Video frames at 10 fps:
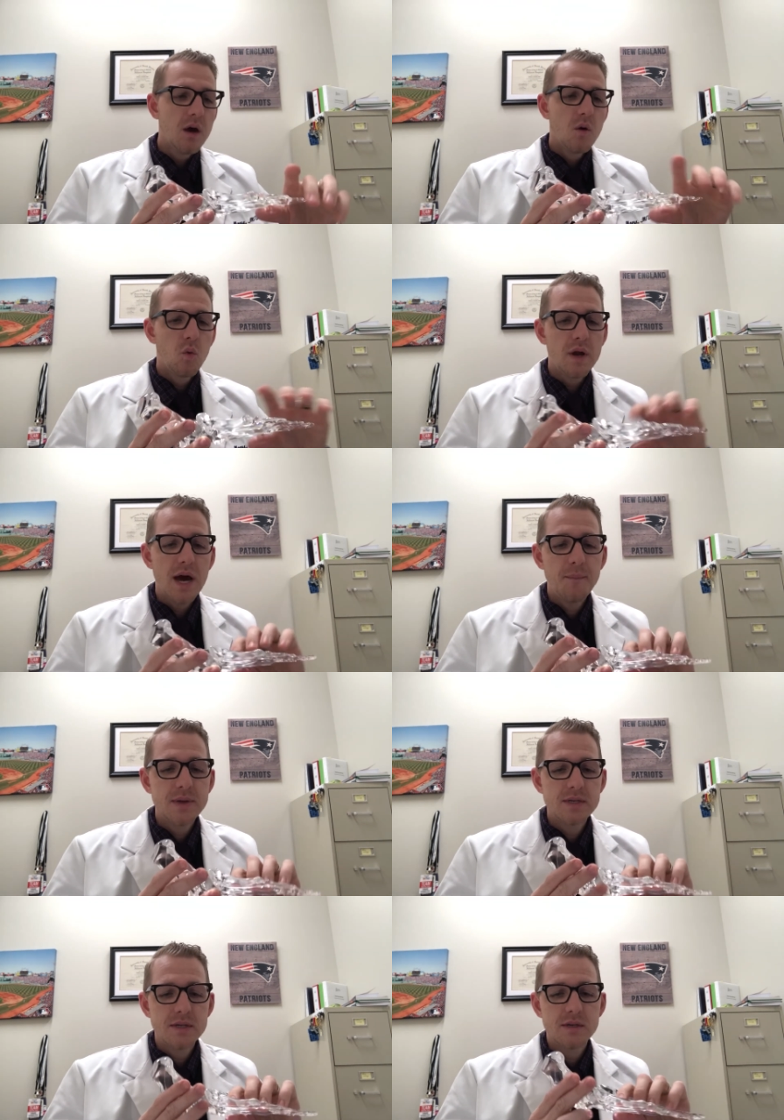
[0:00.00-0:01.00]
what
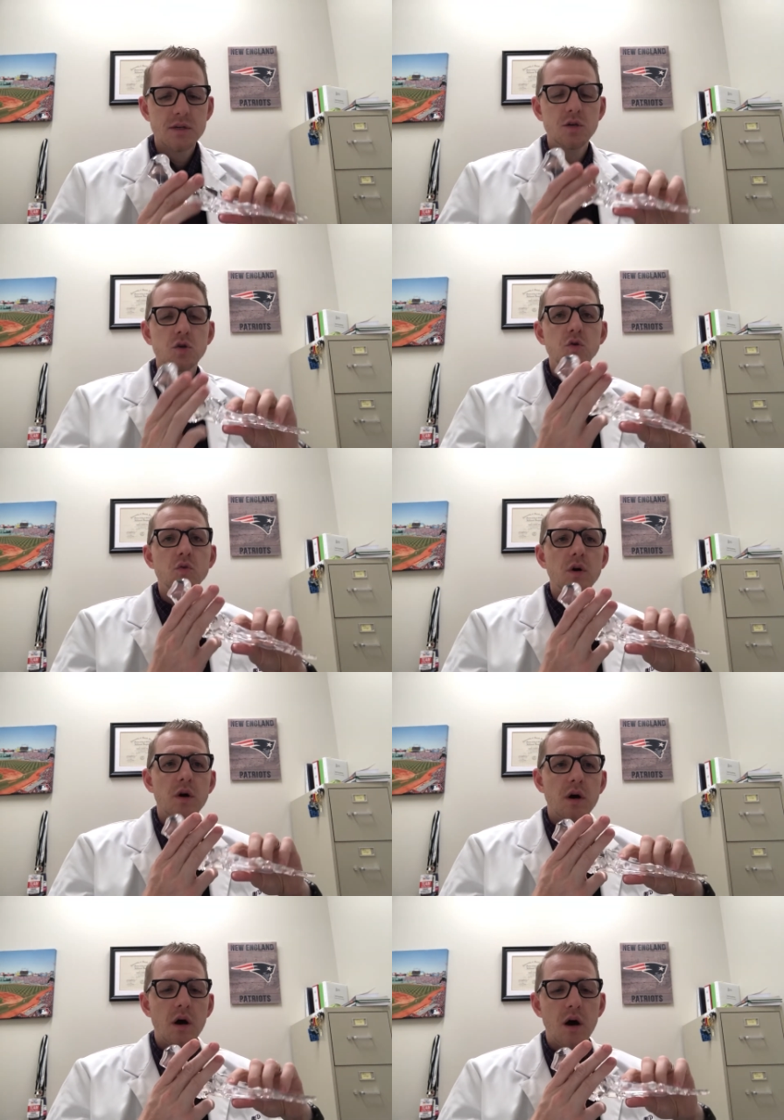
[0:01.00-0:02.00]
happens is you
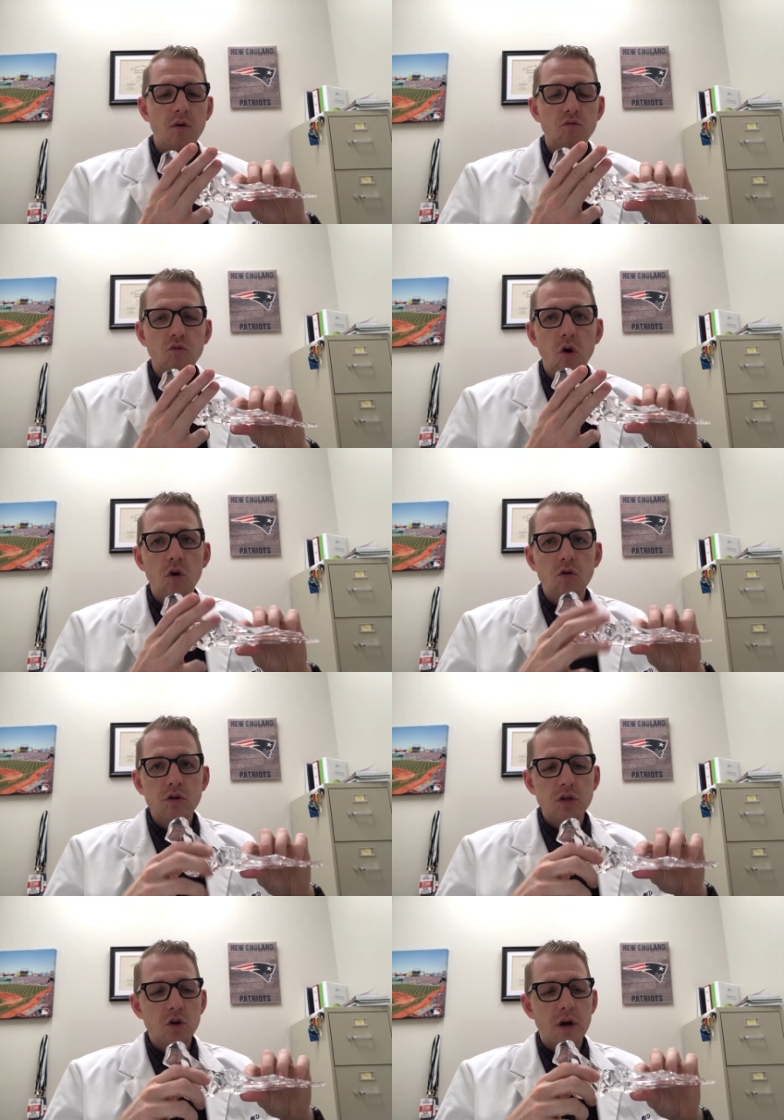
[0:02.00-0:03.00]
roll
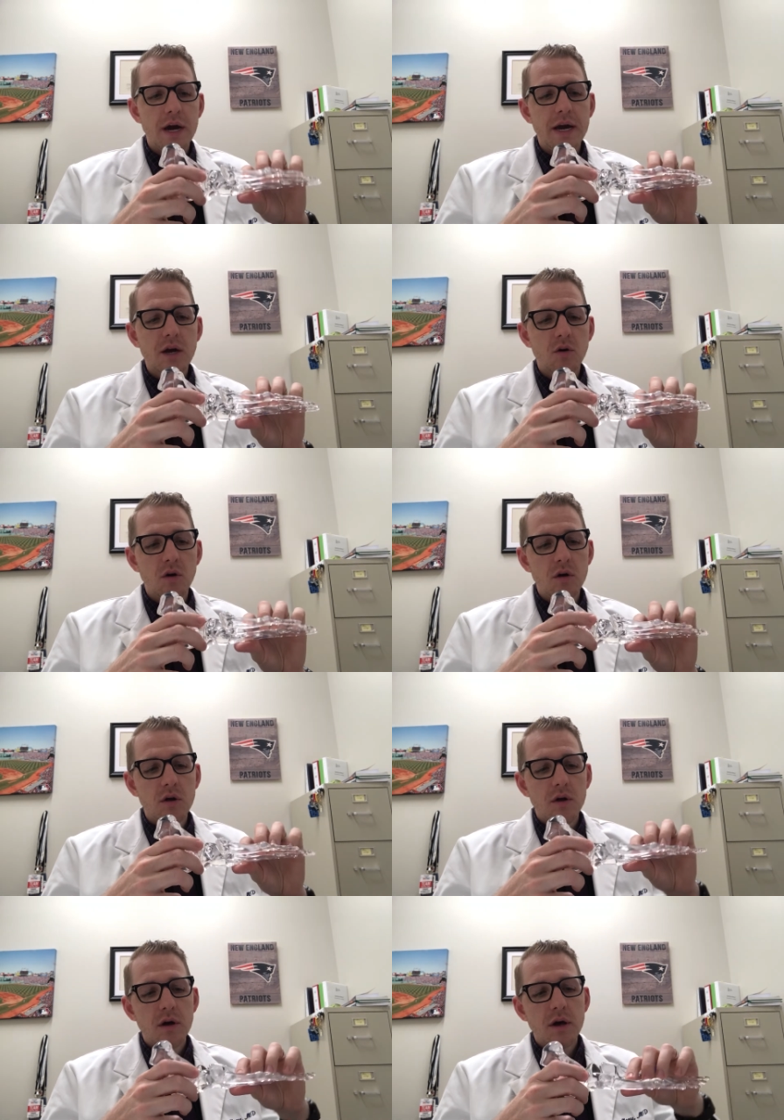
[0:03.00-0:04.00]
your ankle
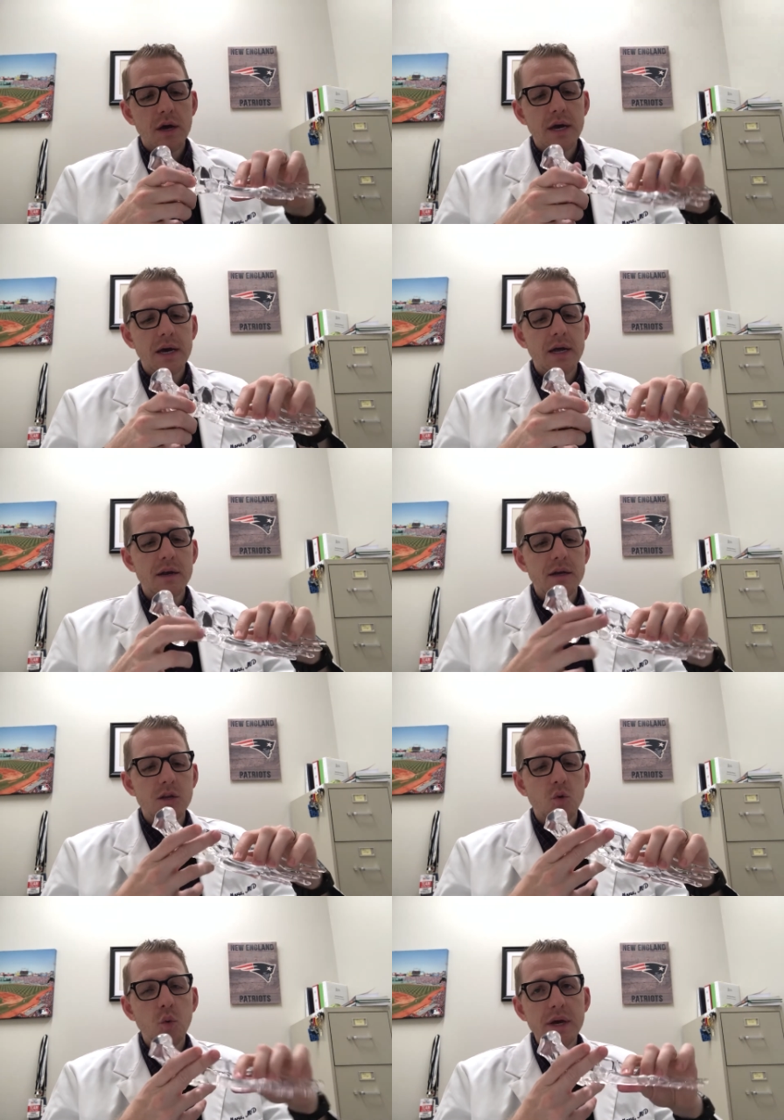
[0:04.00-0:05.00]
and it
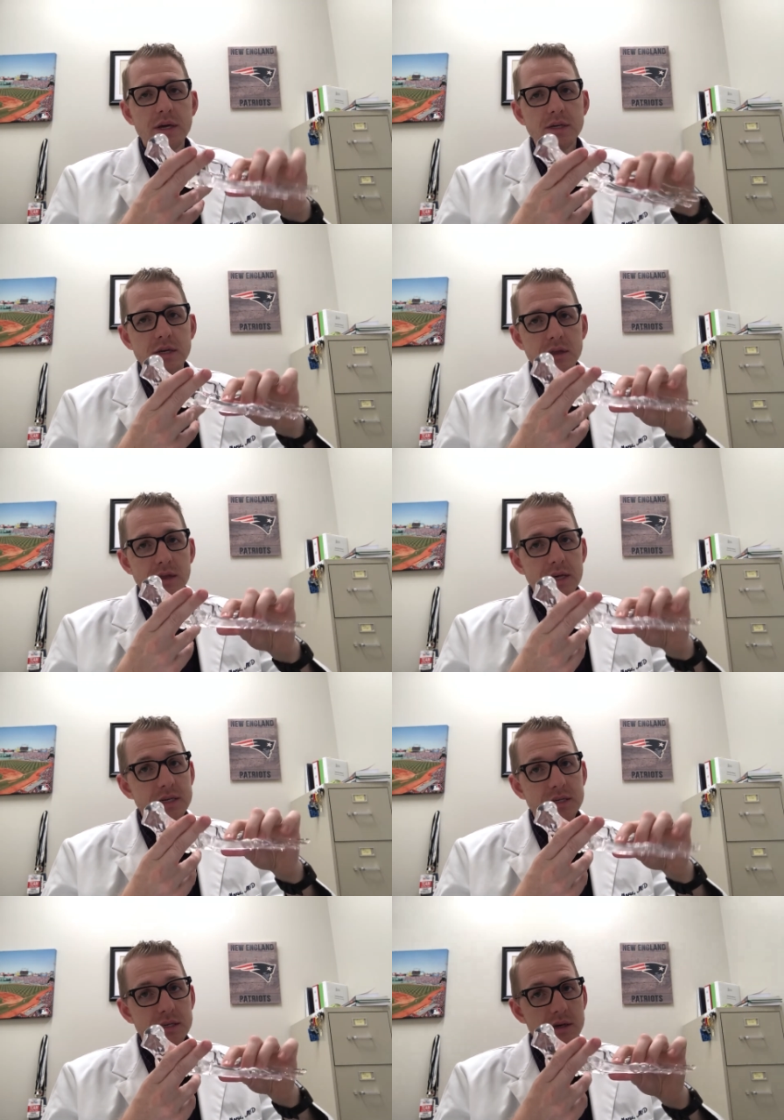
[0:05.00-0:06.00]
tweaks
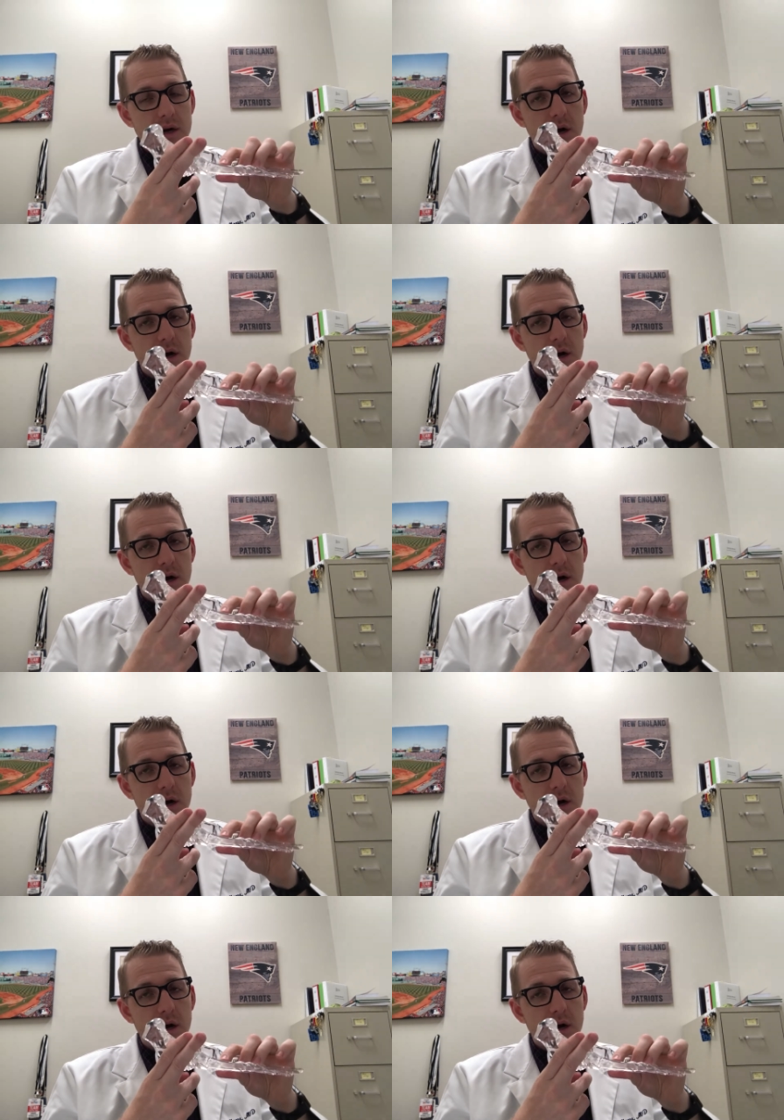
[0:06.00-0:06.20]
this